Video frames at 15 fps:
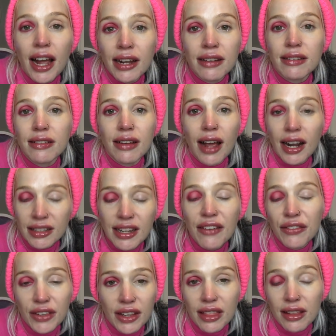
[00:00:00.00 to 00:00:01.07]
And I
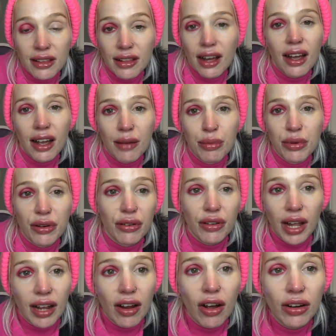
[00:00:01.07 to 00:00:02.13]
definitely think that happened,
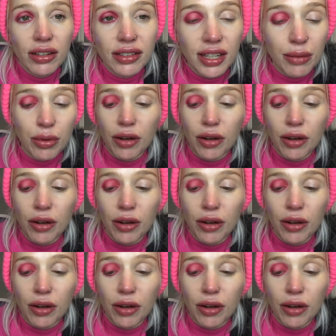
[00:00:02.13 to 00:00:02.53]
like, honestly.